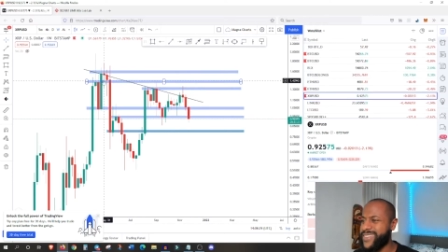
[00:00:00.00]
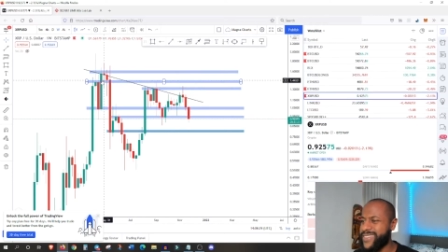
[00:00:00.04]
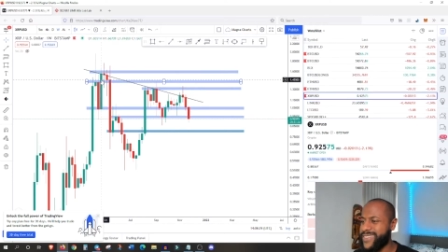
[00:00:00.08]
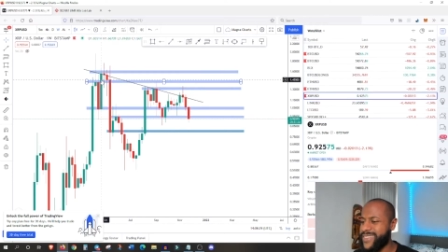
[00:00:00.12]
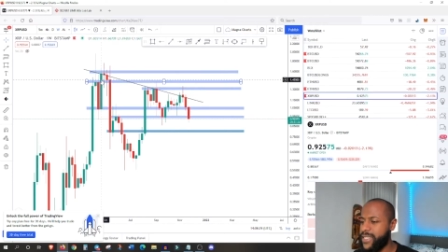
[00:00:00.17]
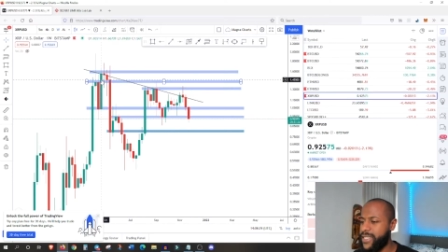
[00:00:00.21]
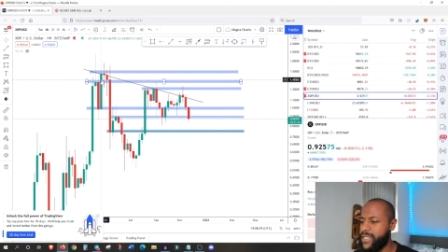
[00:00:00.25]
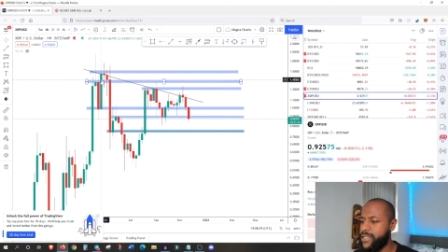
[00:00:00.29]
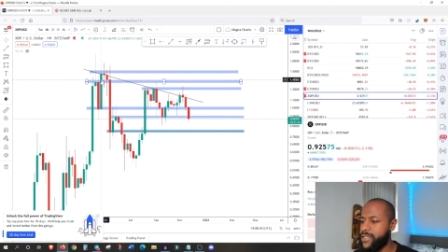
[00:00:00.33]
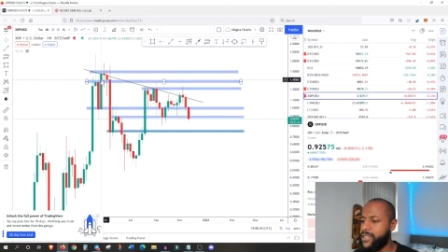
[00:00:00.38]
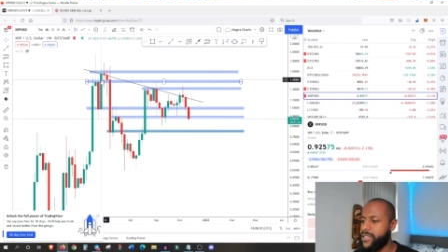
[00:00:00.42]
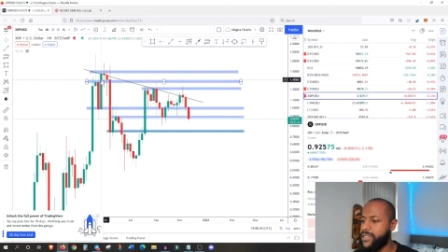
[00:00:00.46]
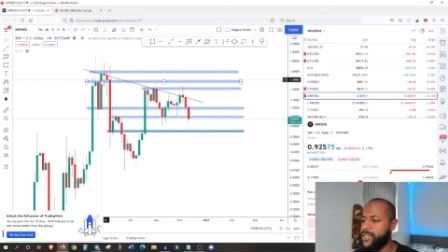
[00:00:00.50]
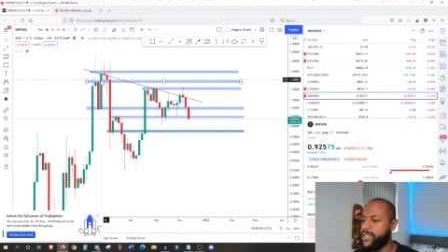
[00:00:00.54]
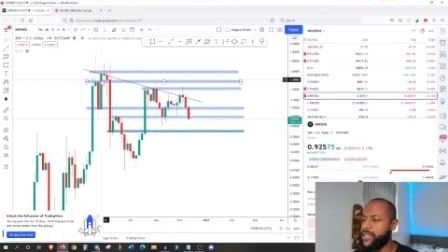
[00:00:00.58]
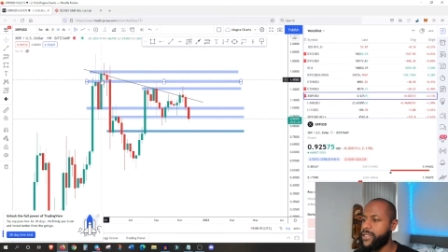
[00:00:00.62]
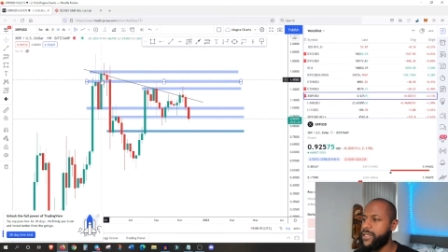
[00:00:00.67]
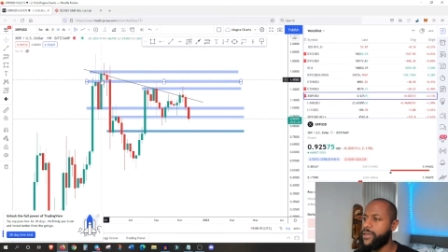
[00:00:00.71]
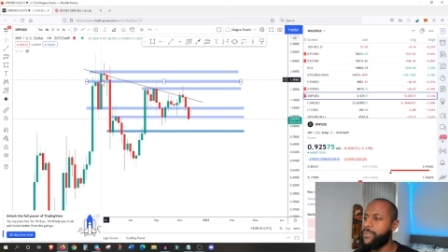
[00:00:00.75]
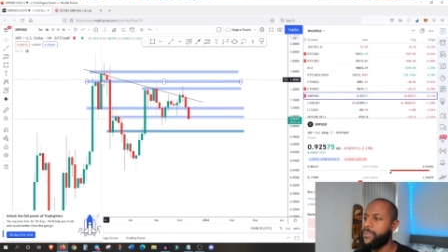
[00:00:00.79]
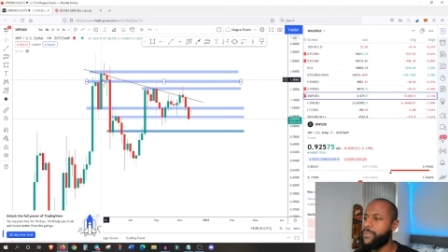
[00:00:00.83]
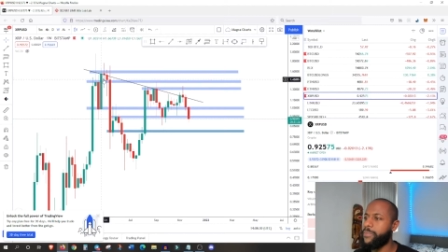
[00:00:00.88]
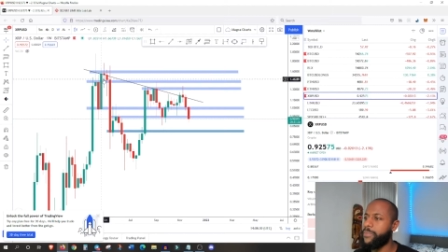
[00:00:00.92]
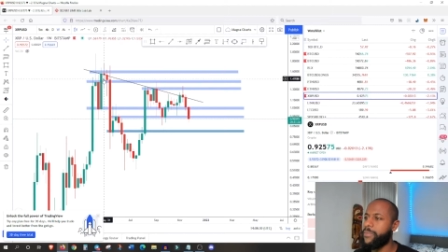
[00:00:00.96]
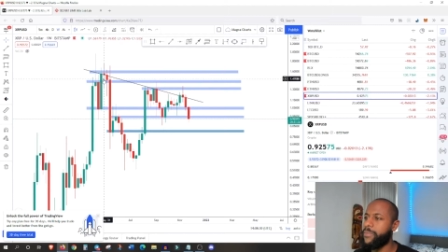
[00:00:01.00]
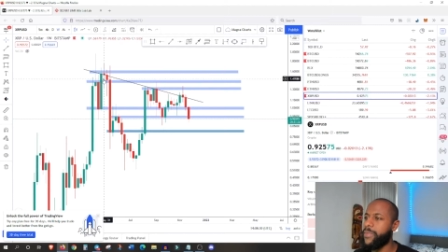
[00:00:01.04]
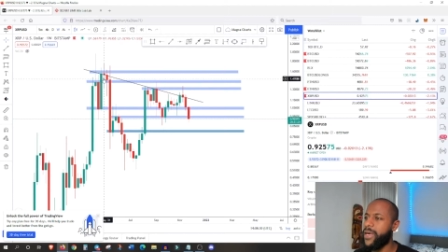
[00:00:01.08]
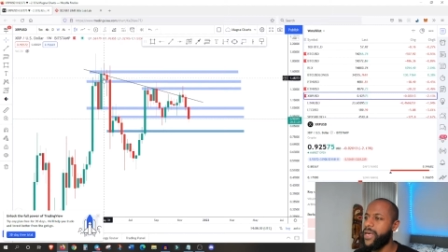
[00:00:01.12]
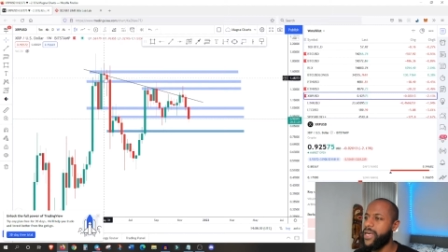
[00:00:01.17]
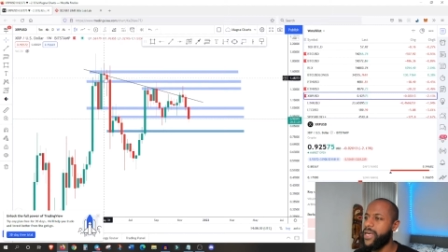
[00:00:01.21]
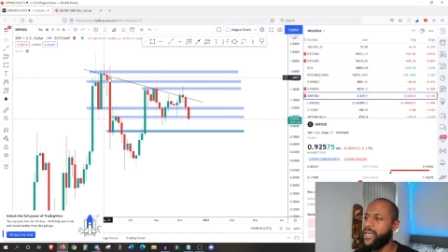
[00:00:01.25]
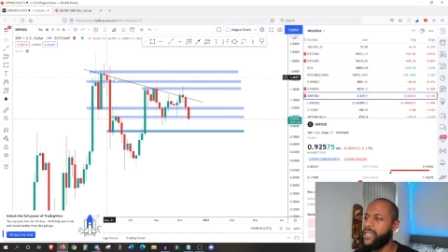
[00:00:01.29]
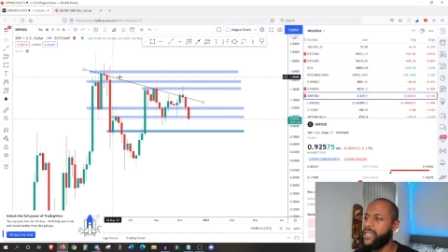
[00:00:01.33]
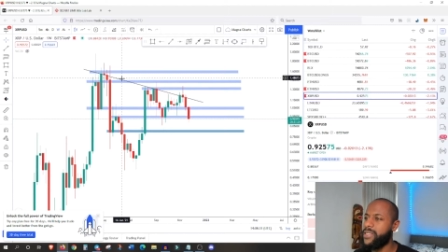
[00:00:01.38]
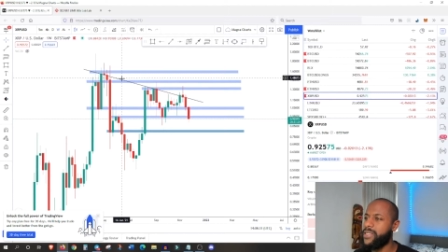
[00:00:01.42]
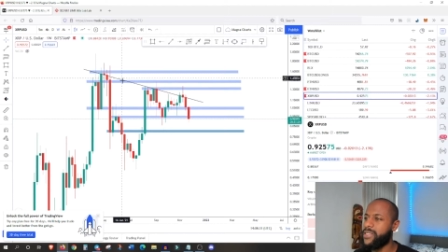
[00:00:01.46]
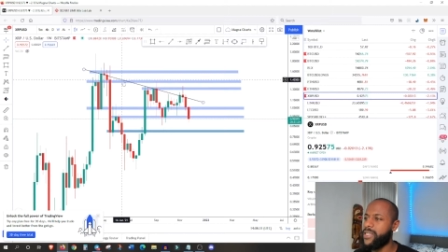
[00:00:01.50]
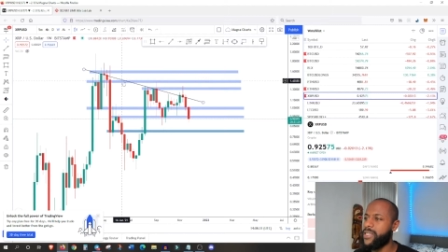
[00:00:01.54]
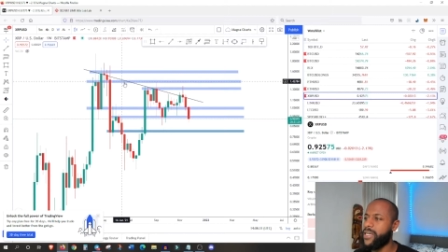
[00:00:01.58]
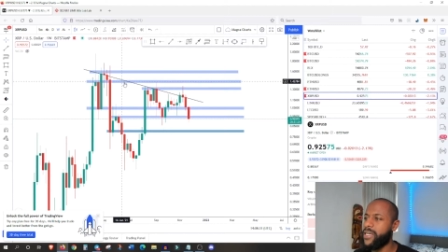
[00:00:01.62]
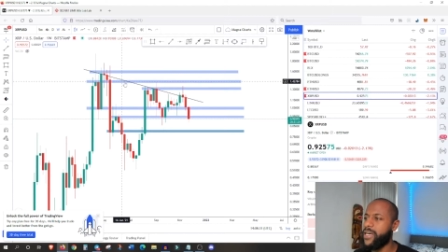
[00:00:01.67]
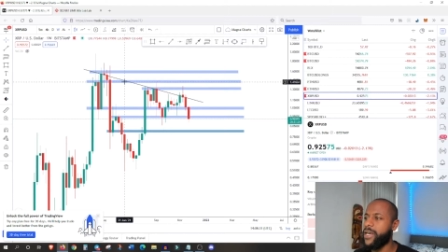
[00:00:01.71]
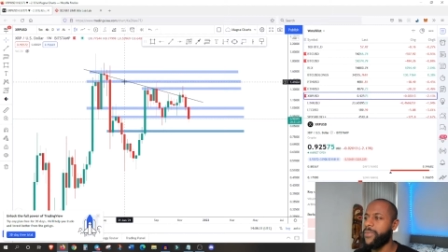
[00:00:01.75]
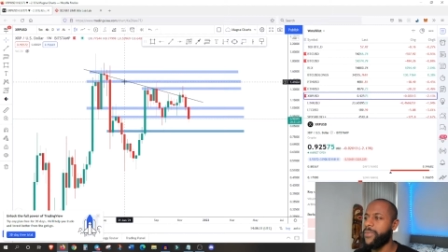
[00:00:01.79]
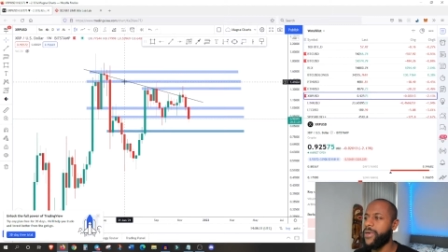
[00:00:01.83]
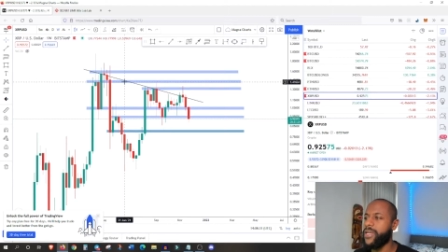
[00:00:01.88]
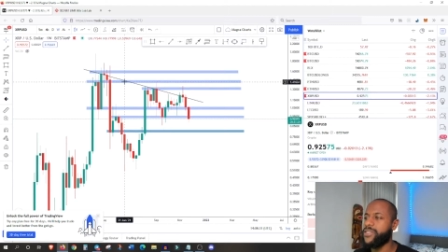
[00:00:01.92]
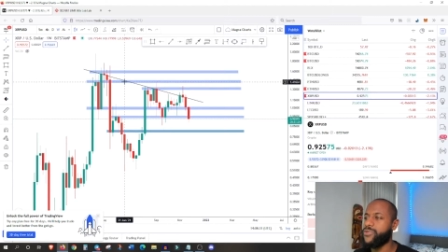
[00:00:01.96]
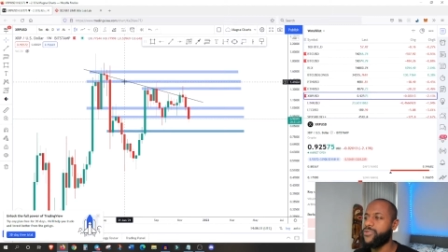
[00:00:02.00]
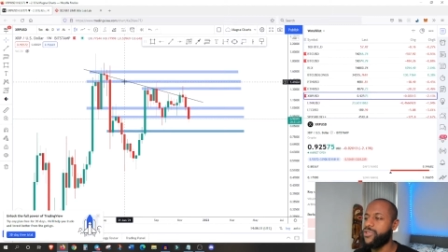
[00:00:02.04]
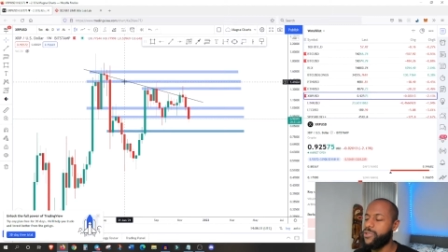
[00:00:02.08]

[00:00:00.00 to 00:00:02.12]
since May time,